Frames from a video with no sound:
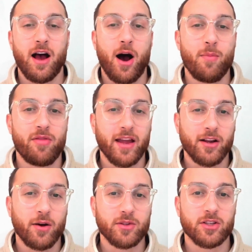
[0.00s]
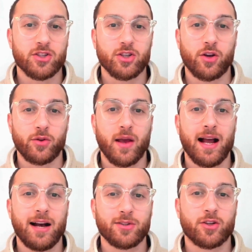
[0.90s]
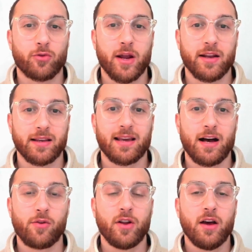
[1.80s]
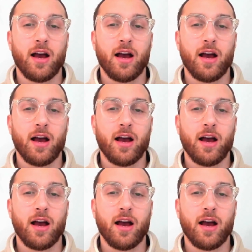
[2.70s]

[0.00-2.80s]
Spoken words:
I'm then going to show you how to create an account